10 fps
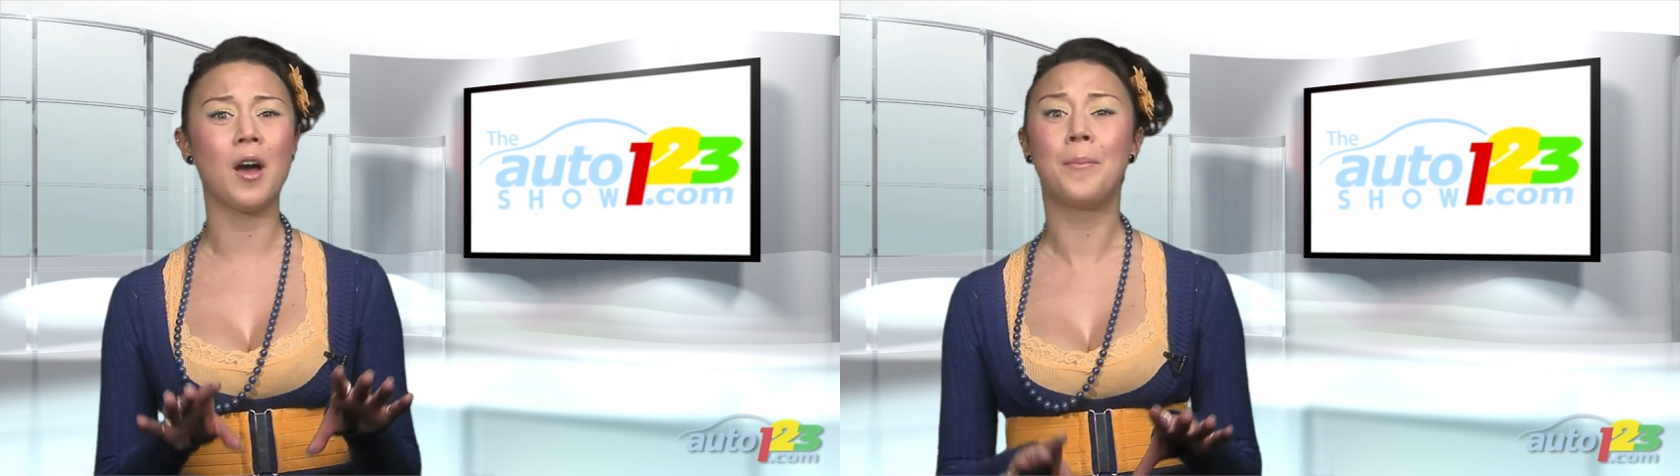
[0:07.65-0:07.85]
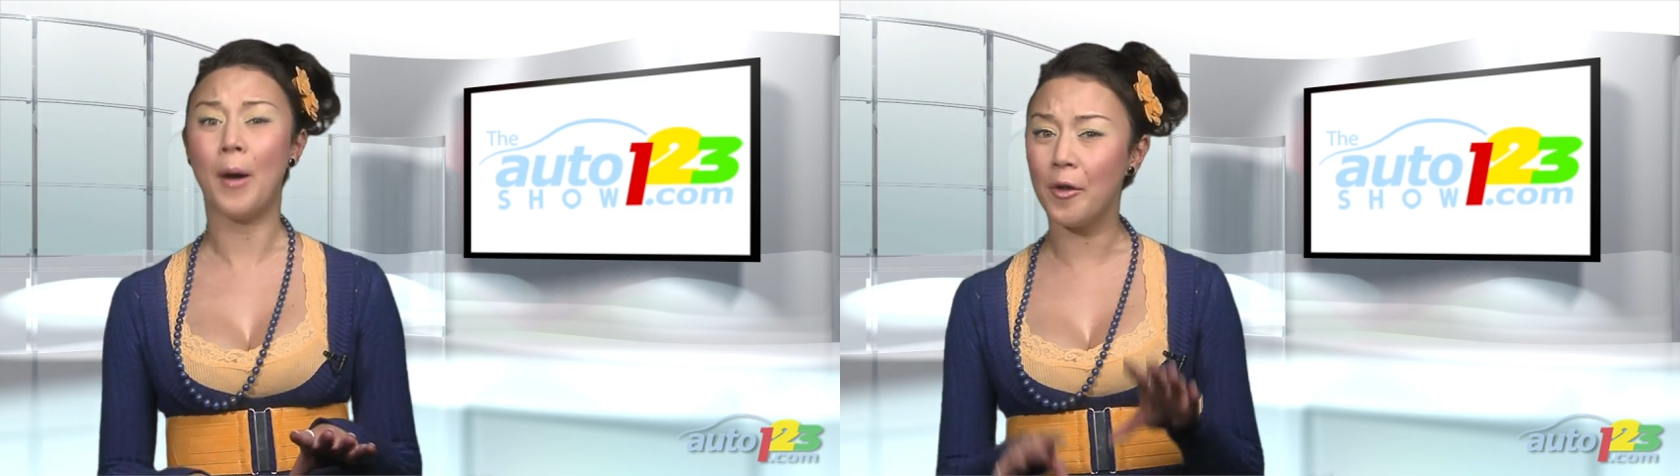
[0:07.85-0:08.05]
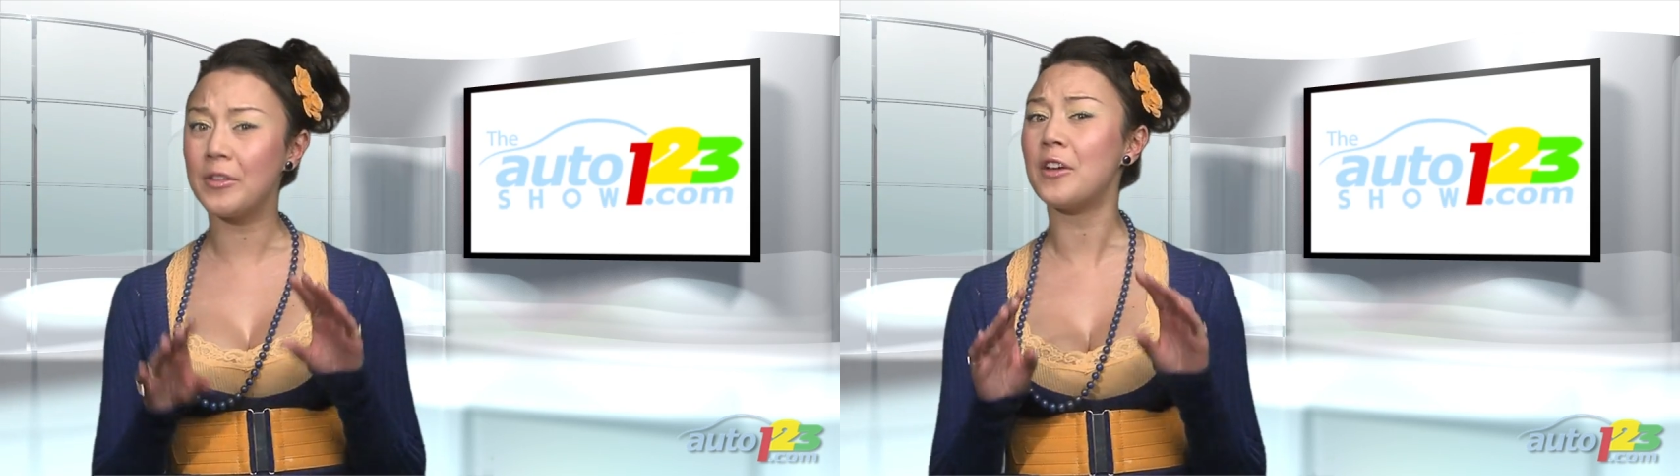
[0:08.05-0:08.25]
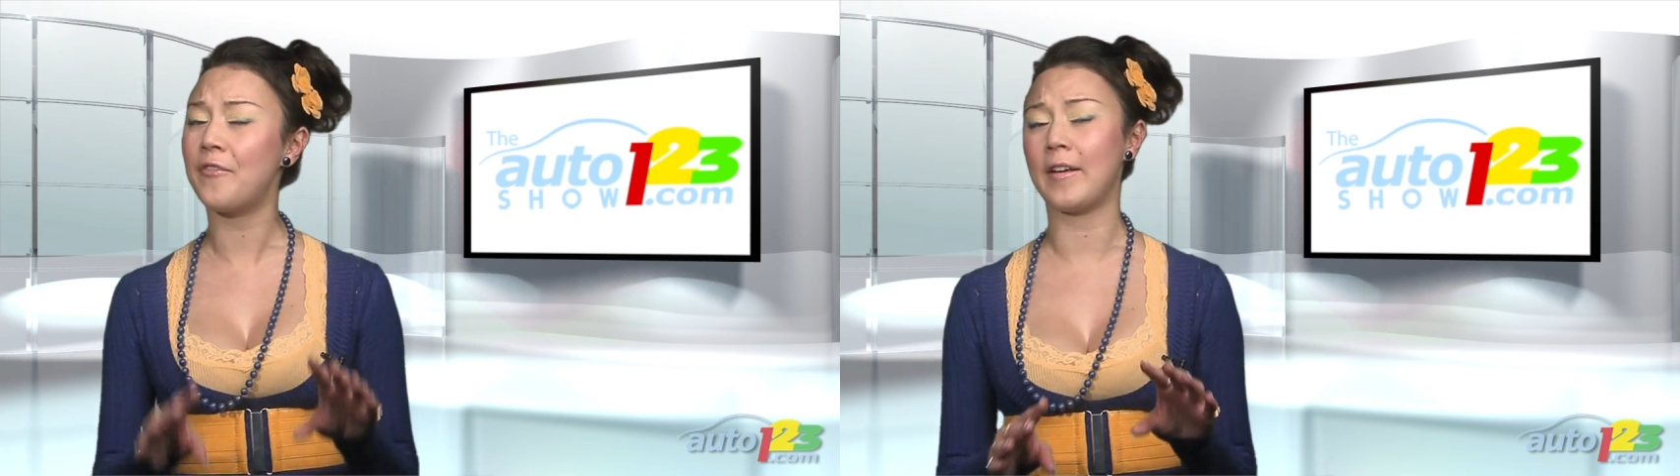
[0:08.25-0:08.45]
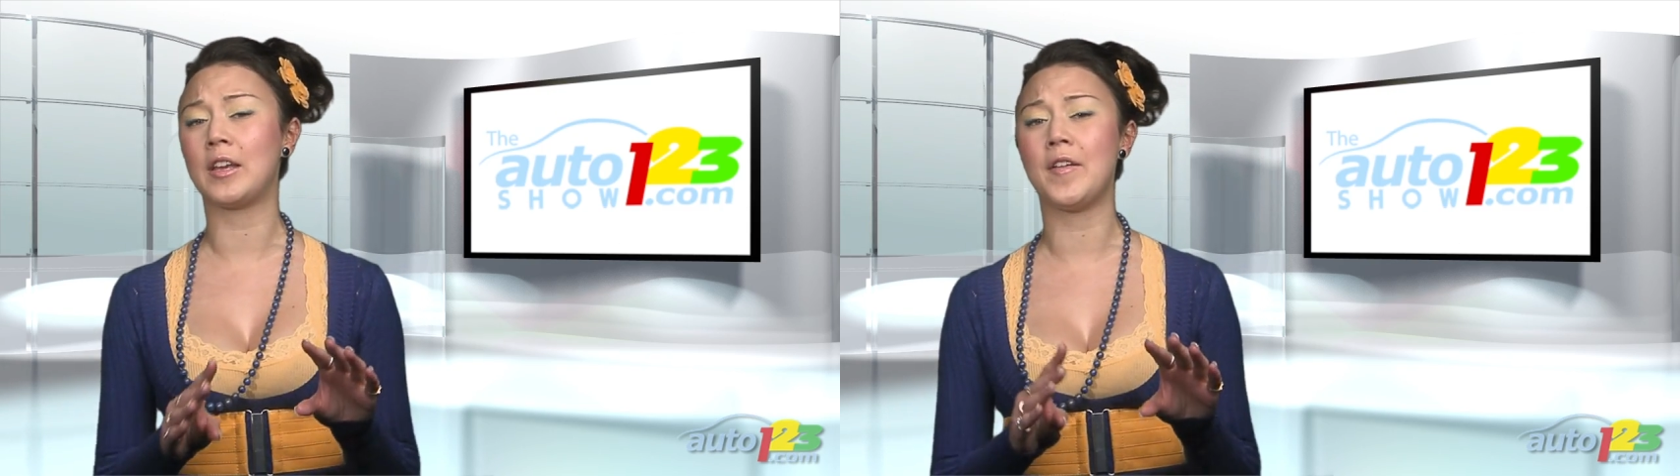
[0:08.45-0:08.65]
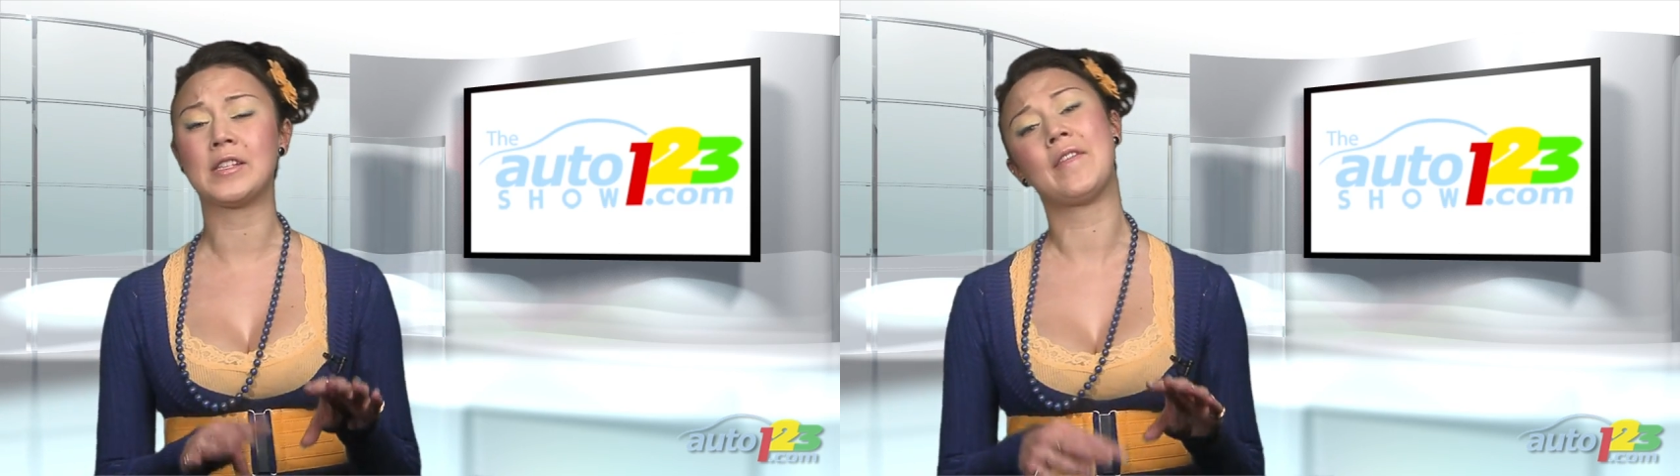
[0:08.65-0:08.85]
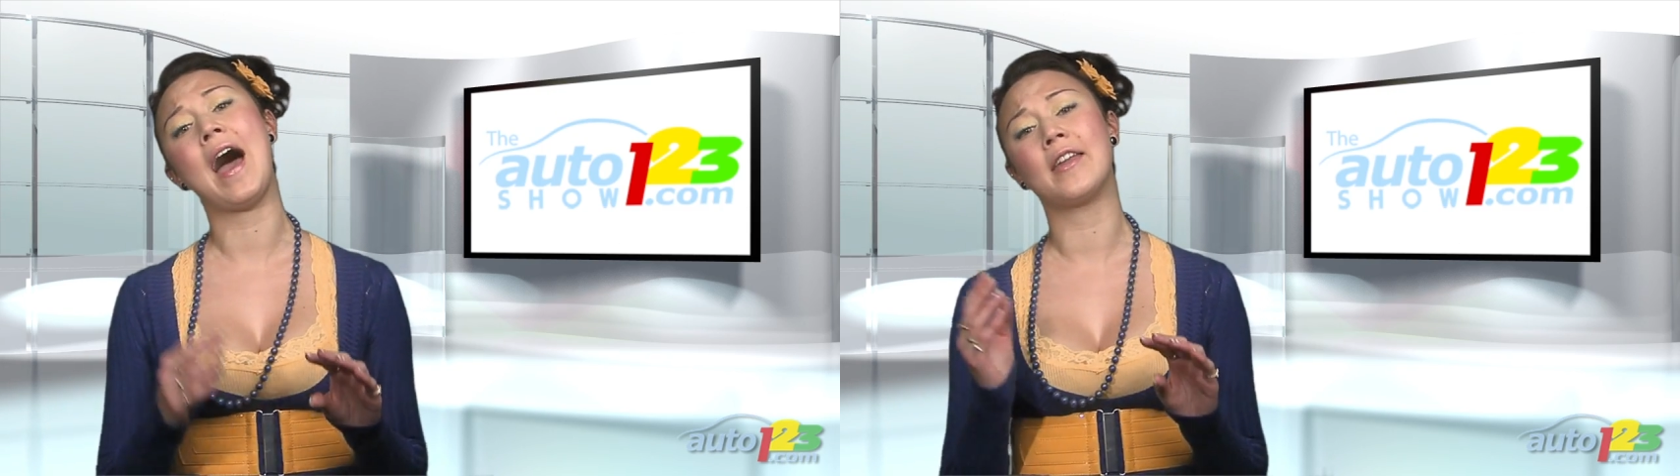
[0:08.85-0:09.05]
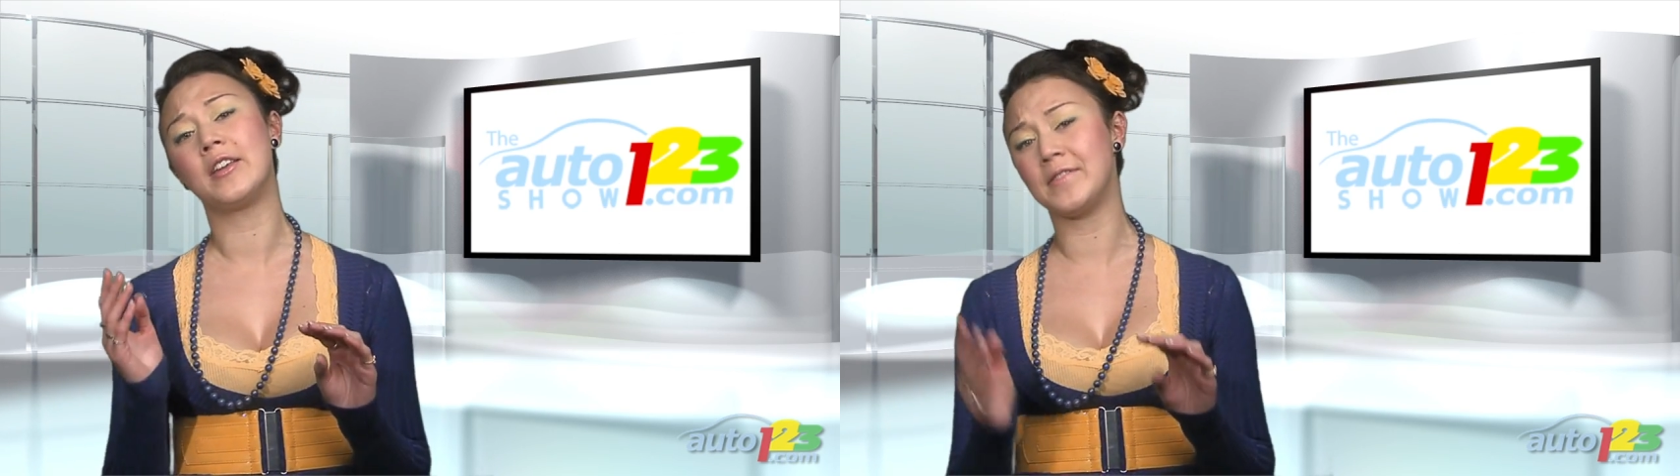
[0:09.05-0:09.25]
about the effectiveness of
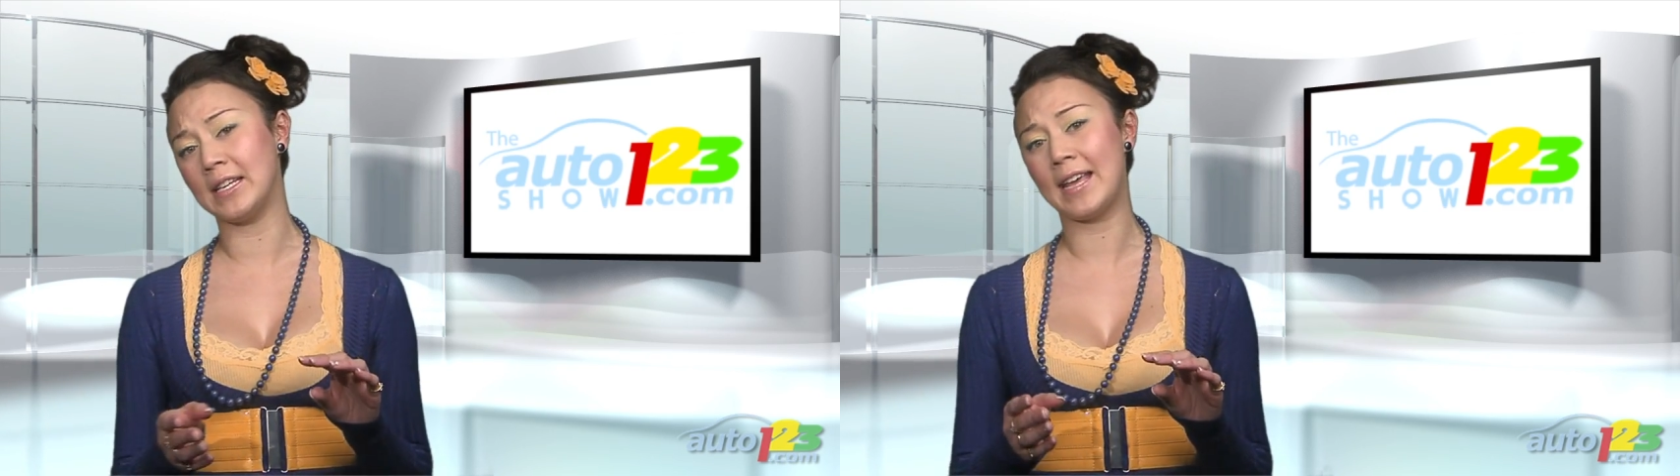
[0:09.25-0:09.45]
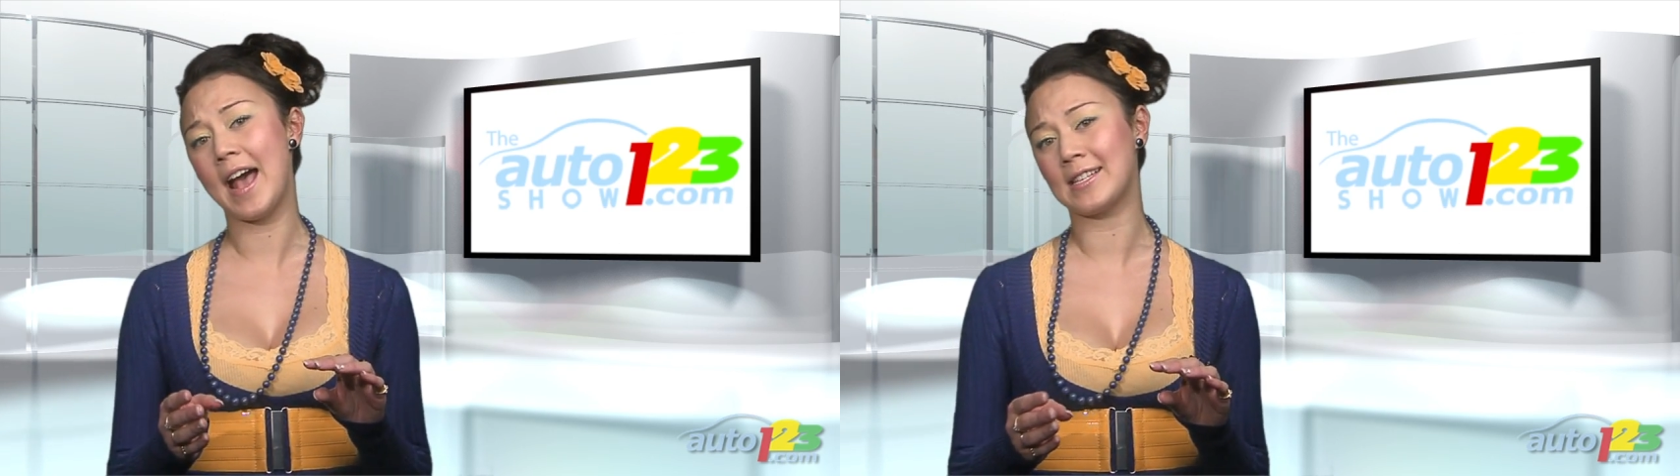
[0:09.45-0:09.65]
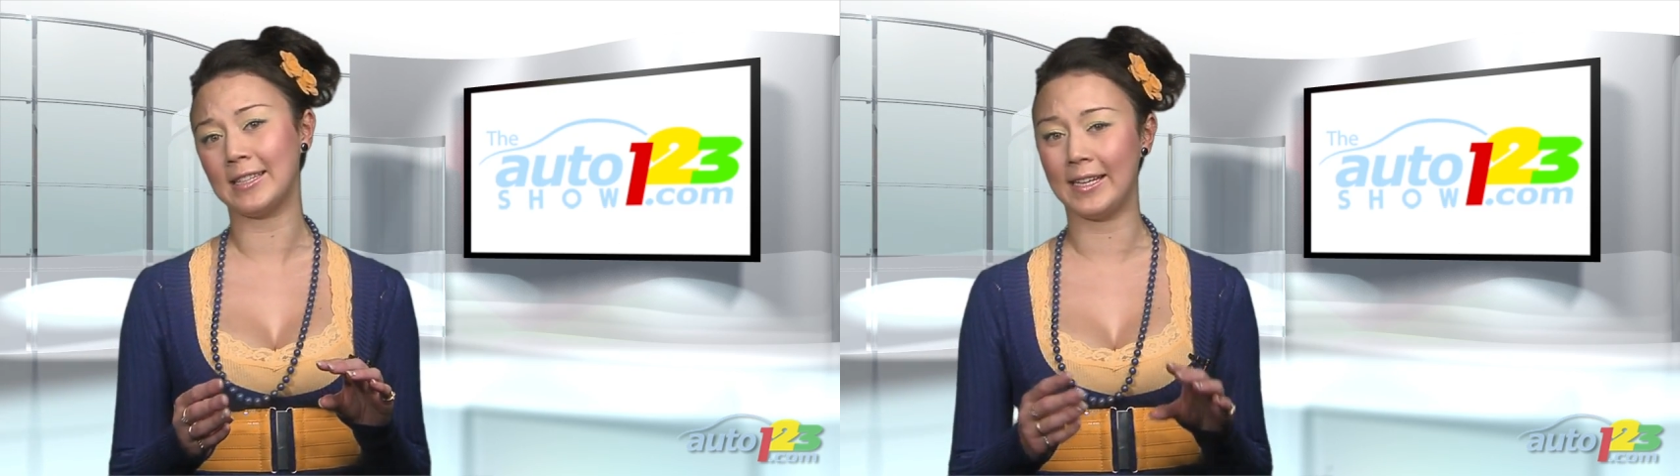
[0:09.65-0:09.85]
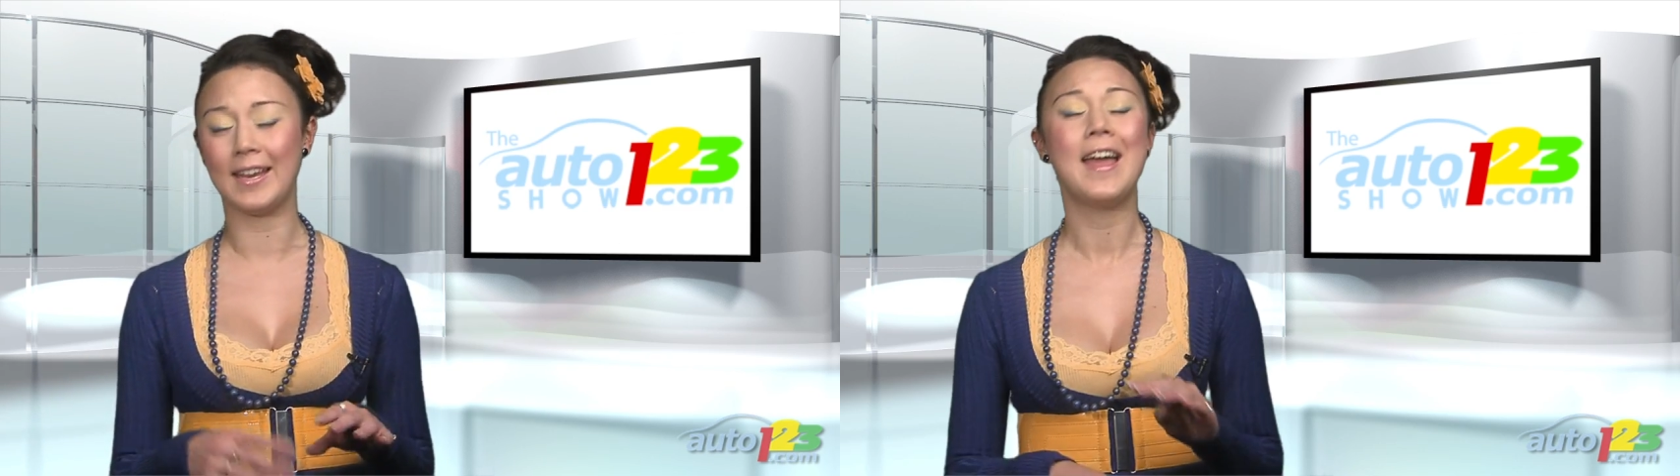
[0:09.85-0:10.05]
additives in gasoline.